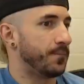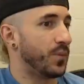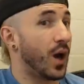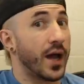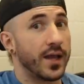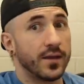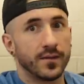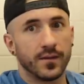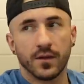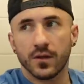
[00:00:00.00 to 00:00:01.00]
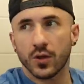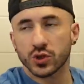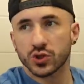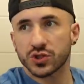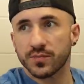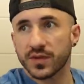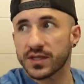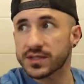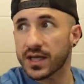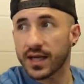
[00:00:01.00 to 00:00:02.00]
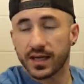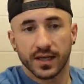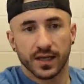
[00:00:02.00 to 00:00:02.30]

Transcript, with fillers: but those are some things that